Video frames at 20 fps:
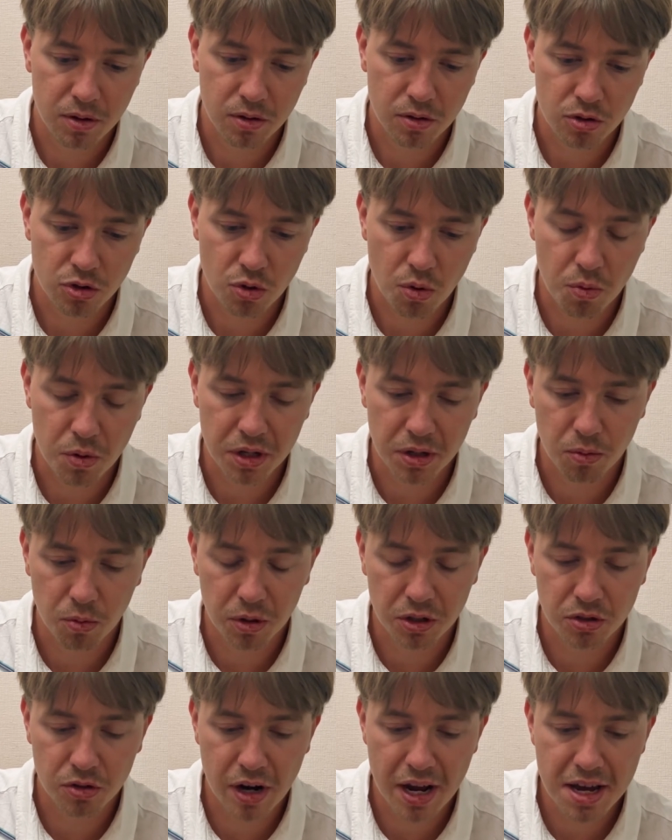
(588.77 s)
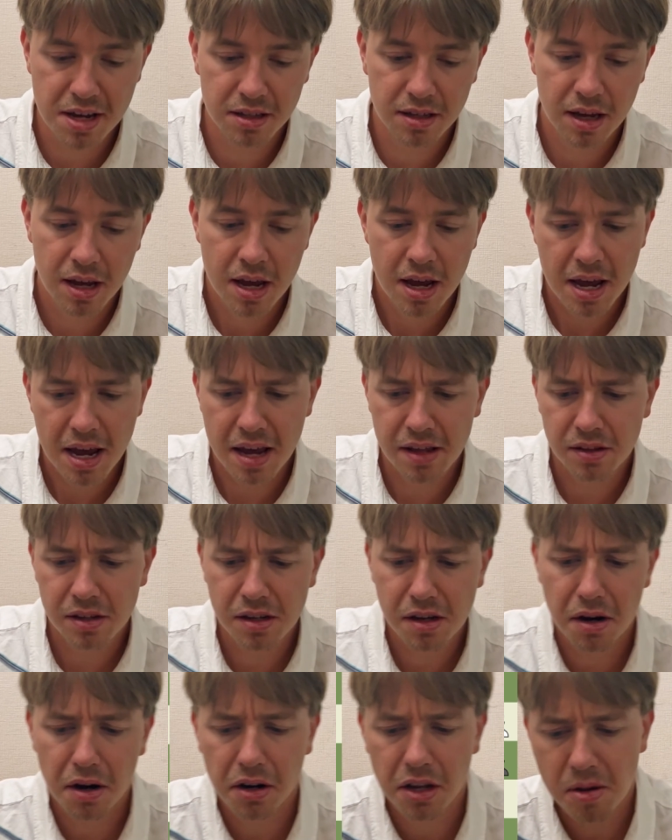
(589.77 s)
So we trade, and
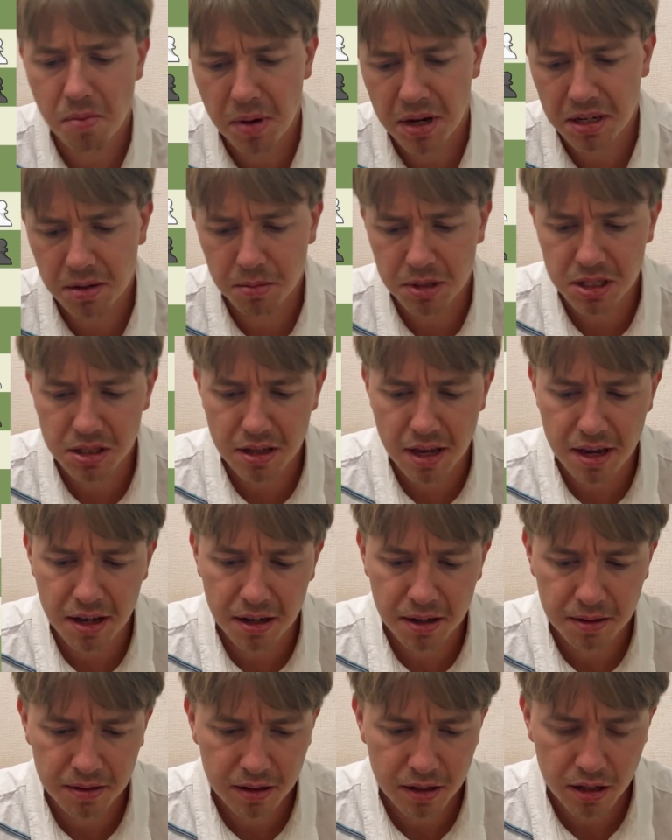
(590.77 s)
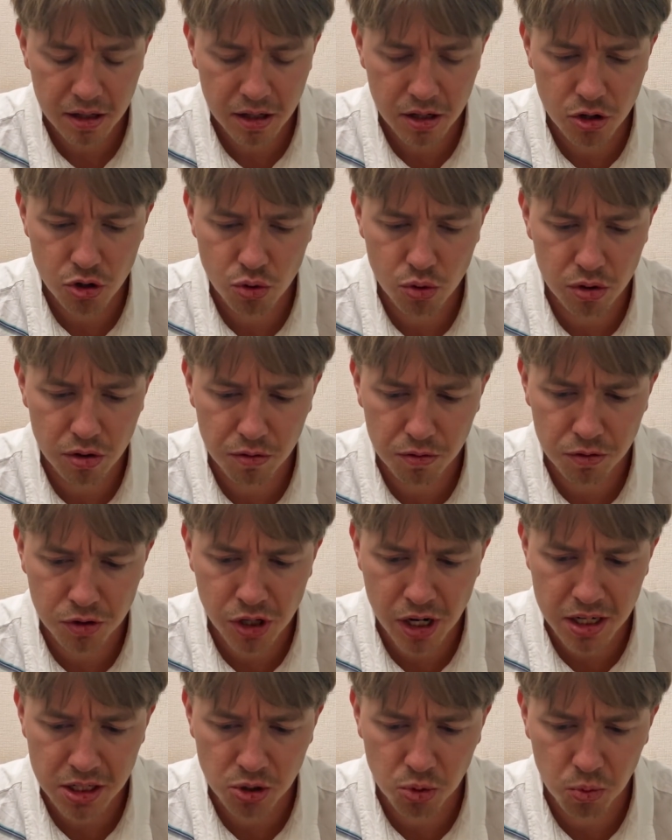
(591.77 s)
here he made a mistake. He should have
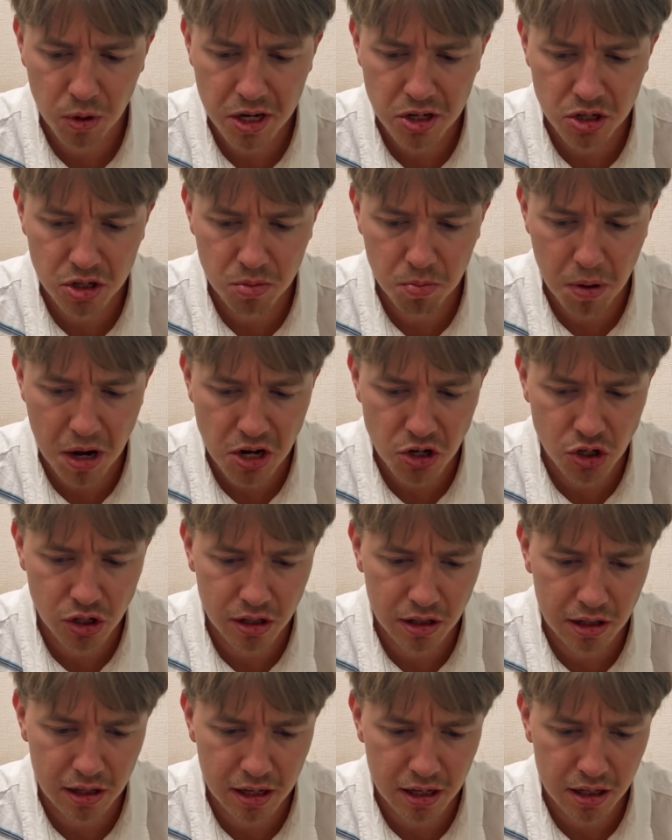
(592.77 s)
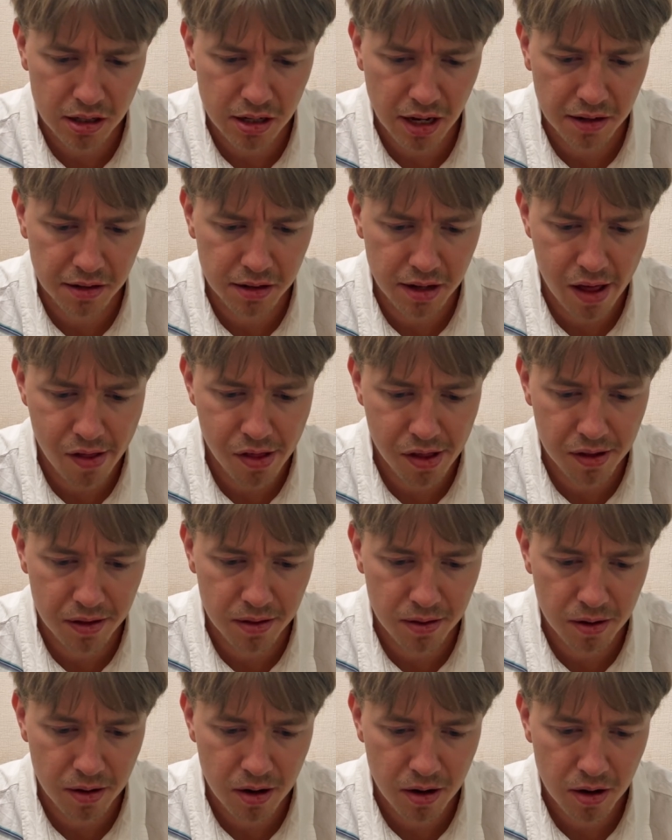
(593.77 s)
just waited patiently, done
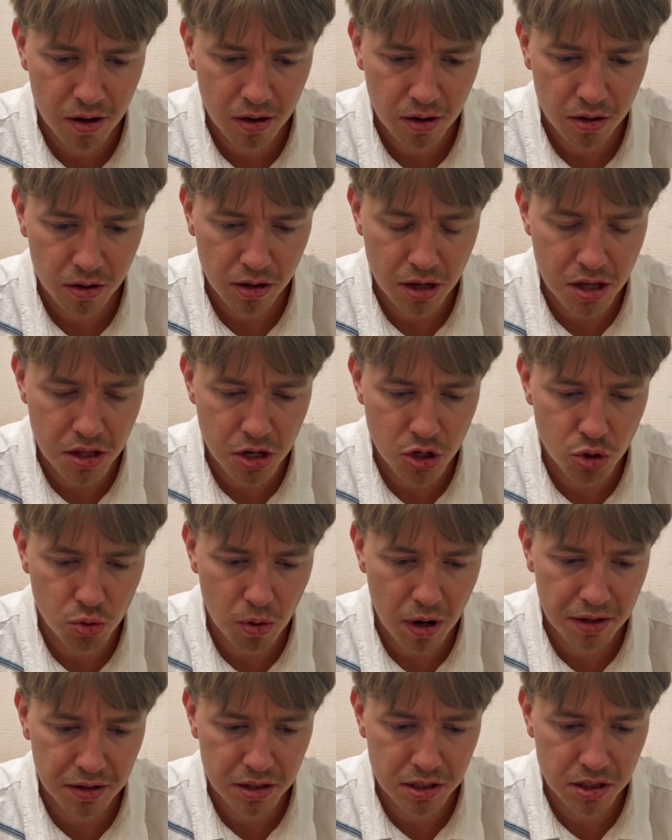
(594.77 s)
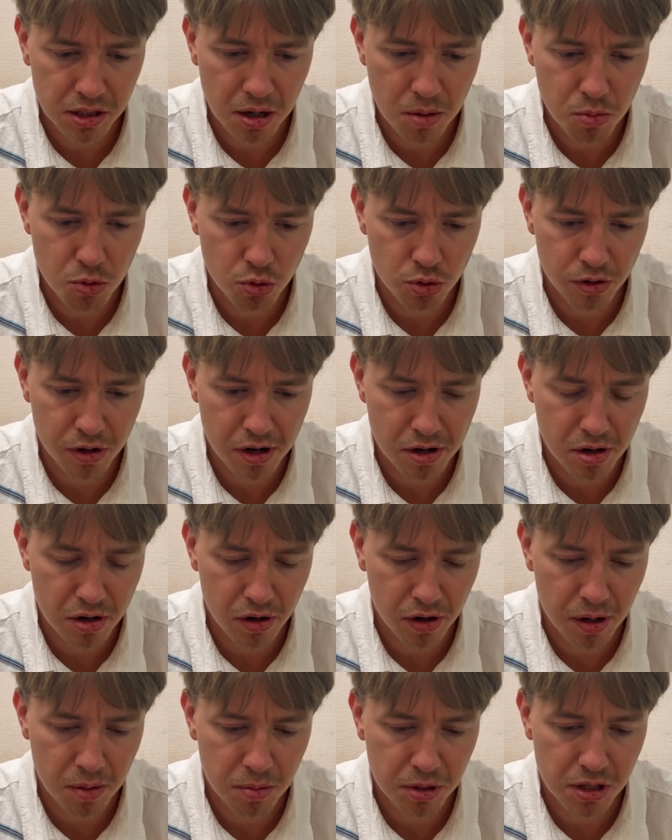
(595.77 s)
nothing, king h1 is the computer
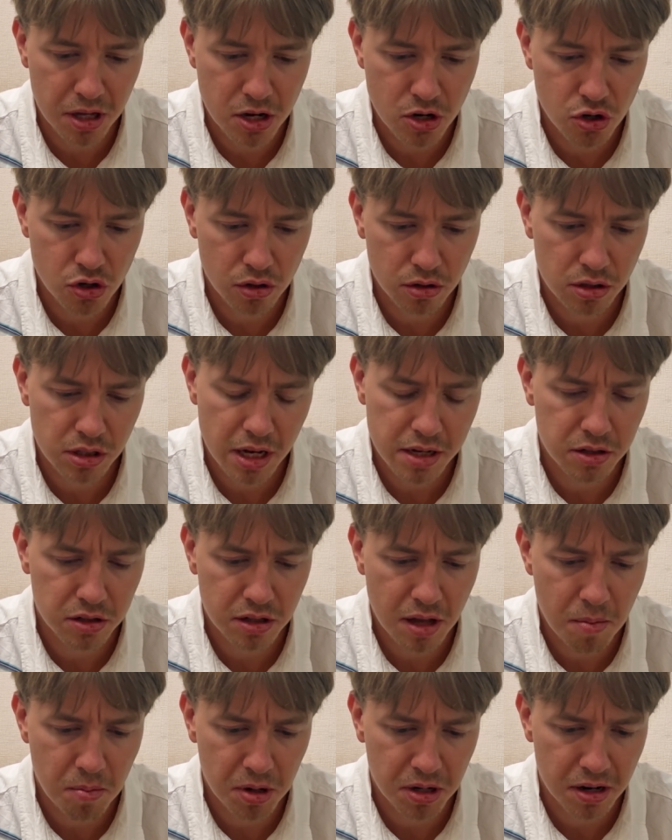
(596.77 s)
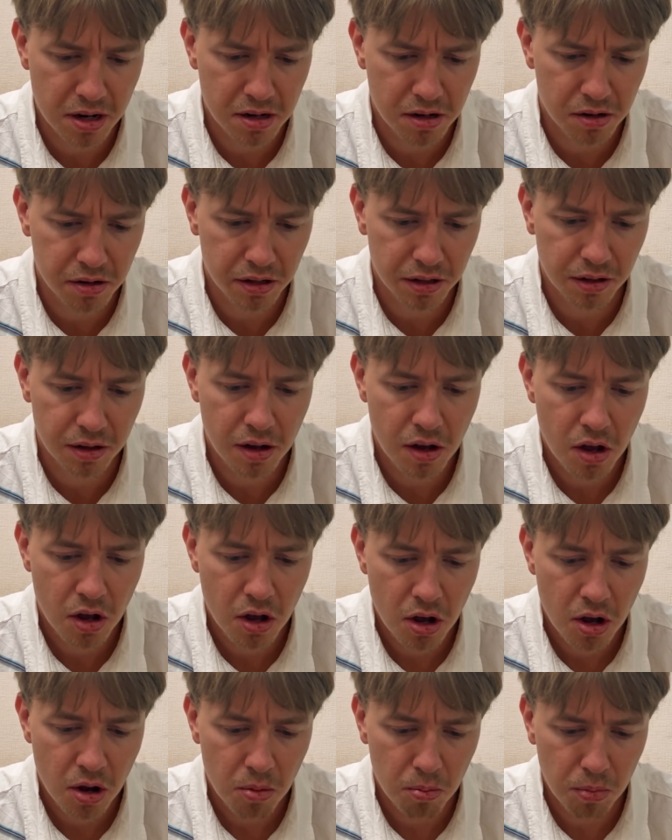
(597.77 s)
recommendation, sidestepping anything.
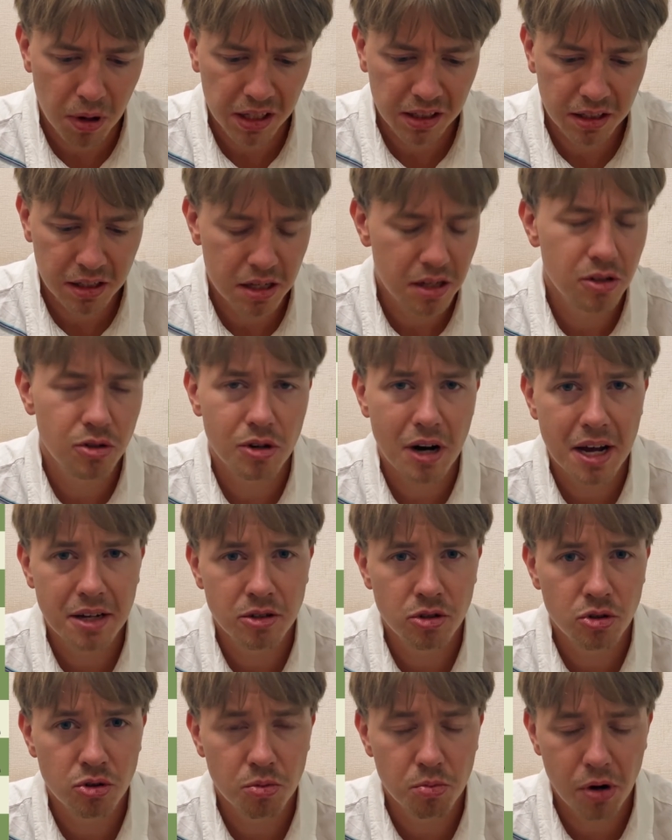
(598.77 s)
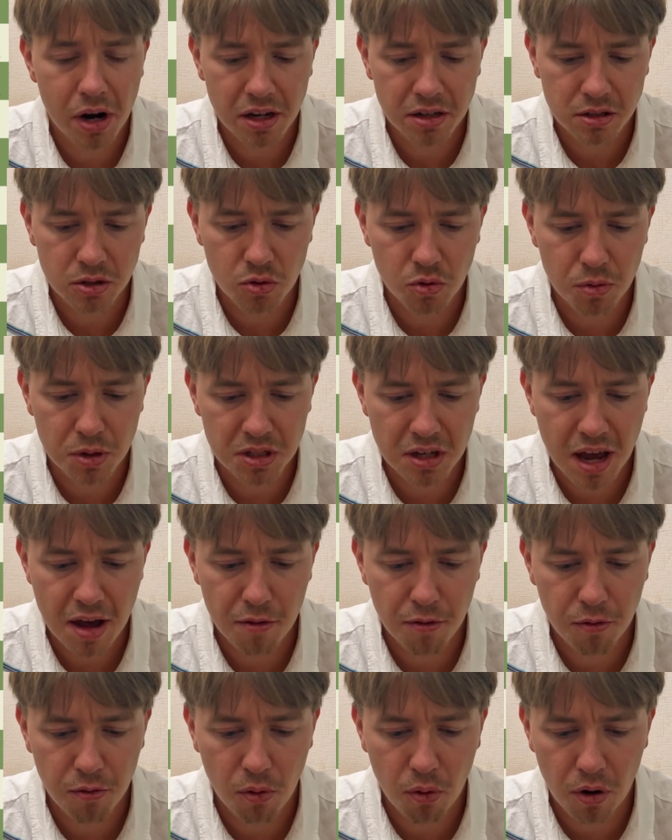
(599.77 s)
But he tried to break through with
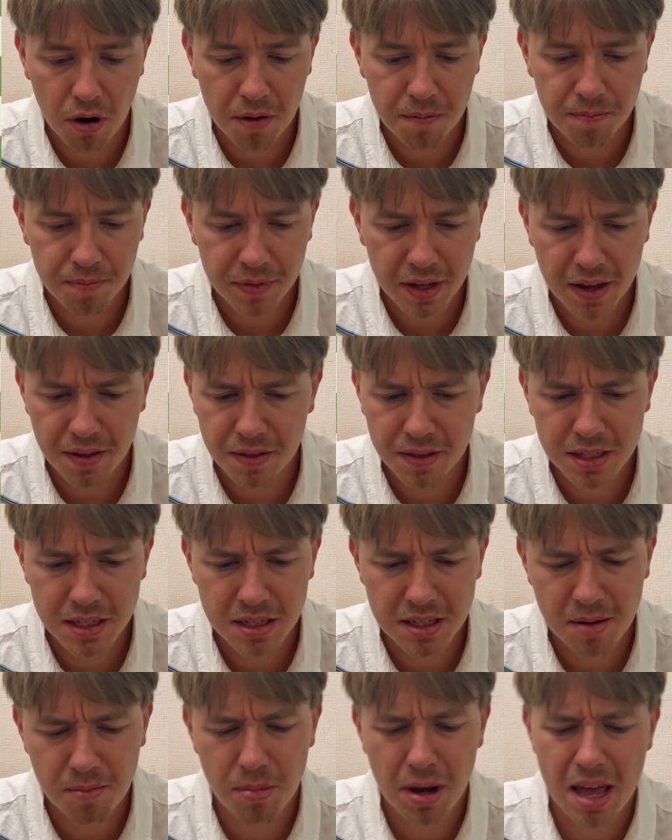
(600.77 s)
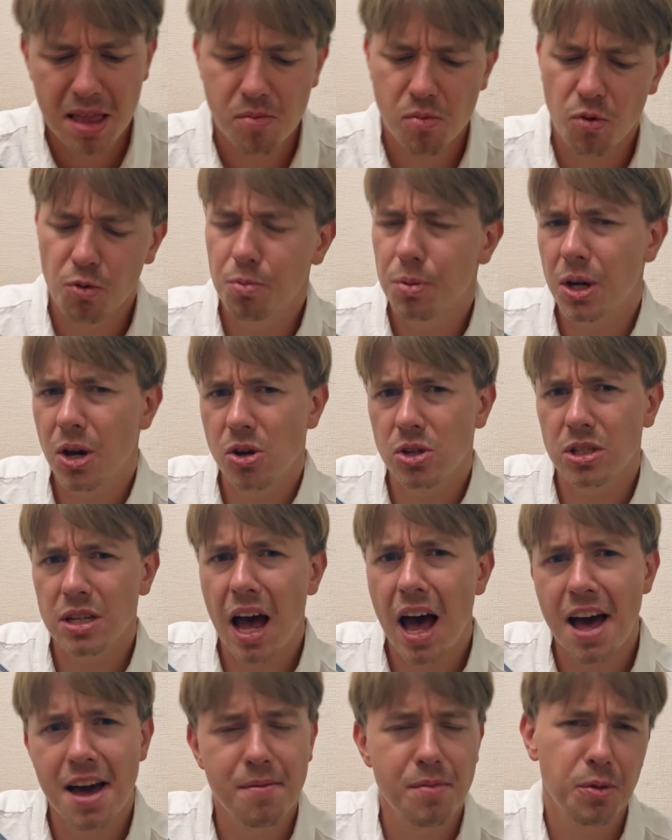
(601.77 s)
f4. And this is a bad move, because
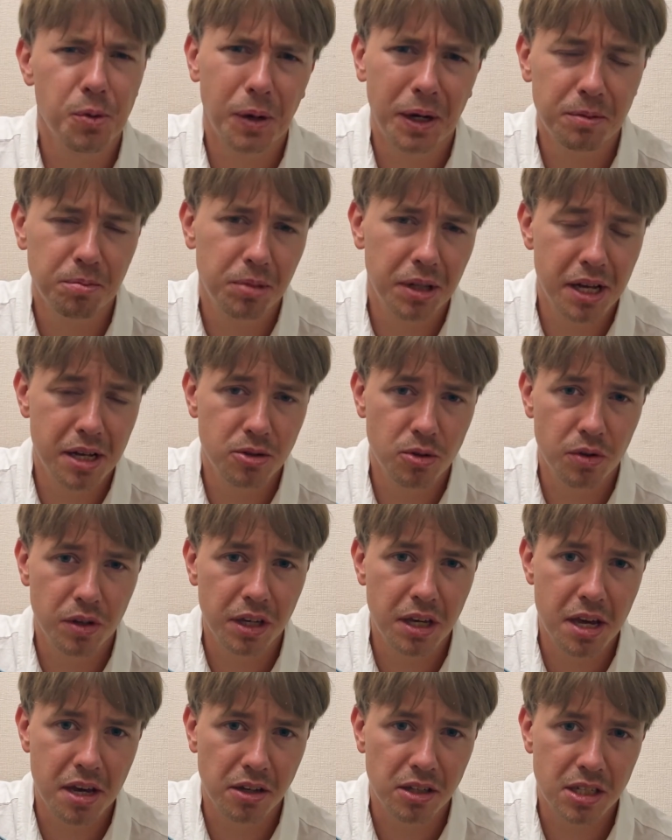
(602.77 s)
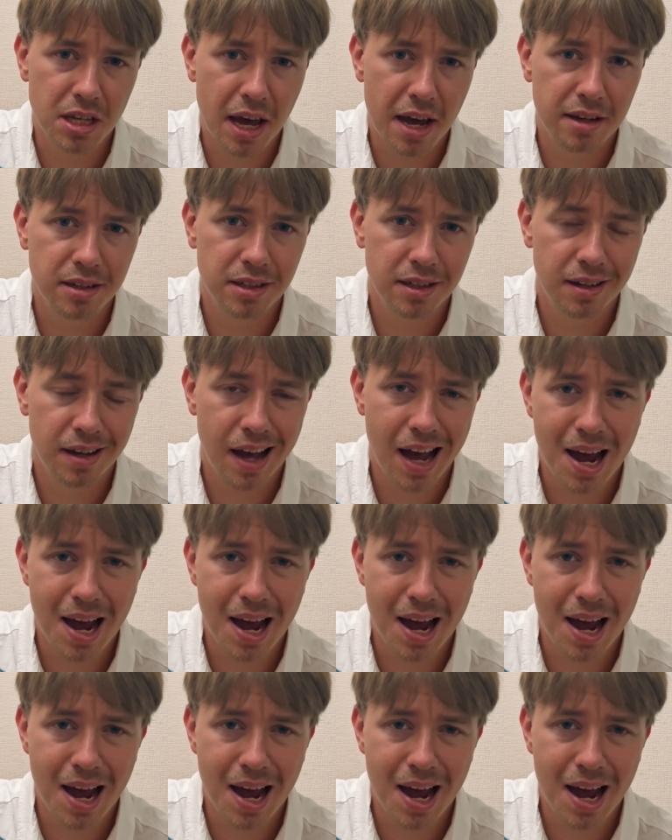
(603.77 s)
I'm the one playing on the king side.